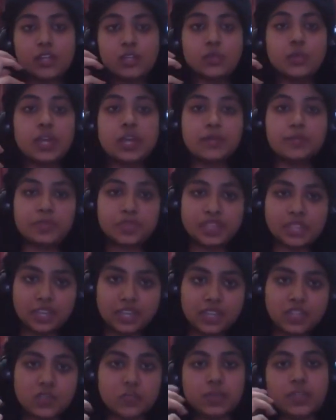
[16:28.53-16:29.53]
to
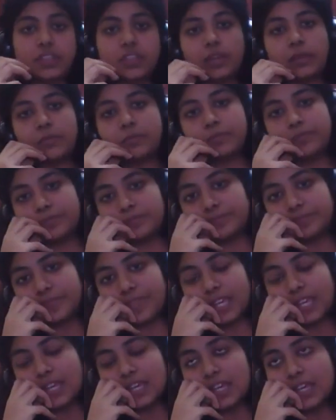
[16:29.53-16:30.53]
empathize with them,
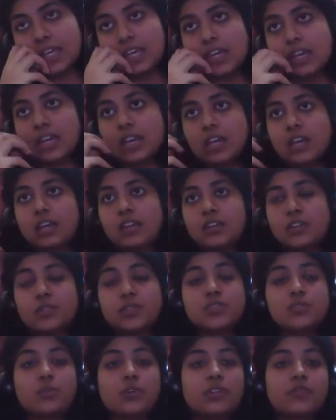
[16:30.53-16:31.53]

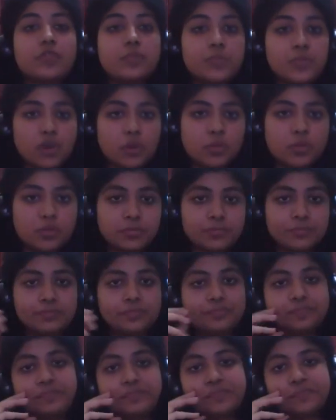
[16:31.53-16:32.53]
to solve a problem.
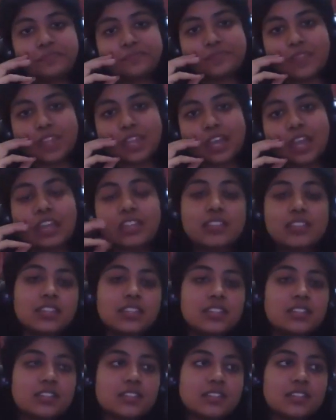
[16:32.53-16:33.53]
I
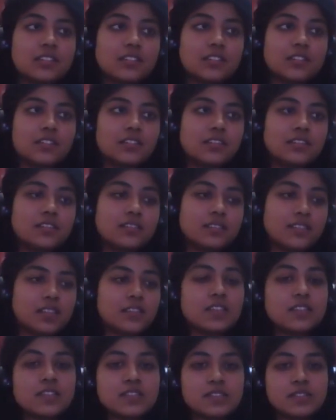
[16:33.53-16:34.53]
think
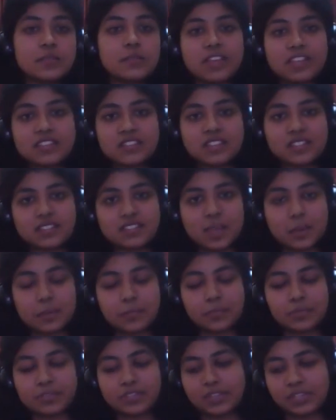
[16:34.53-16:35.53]
this is the best
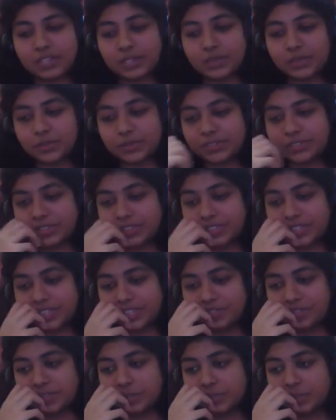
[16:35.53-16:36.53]
example I could
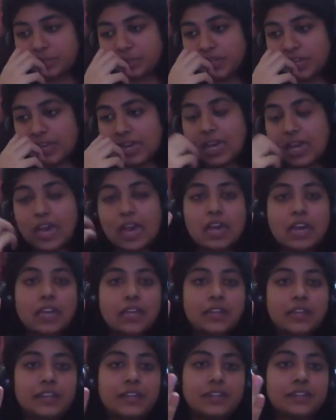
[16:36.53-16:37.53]
give you.
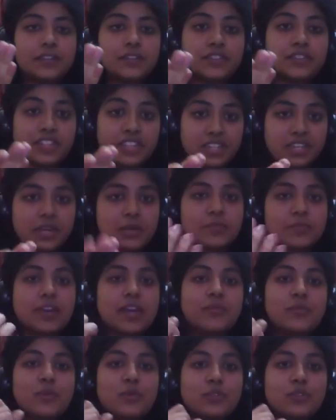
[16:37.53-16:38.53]
And Ritika
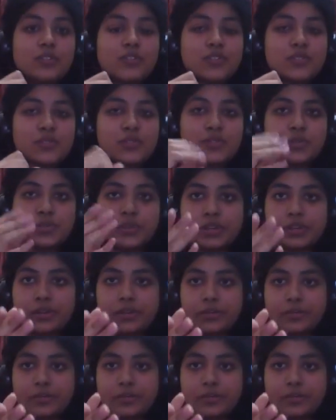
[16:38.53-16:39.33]
ma'am also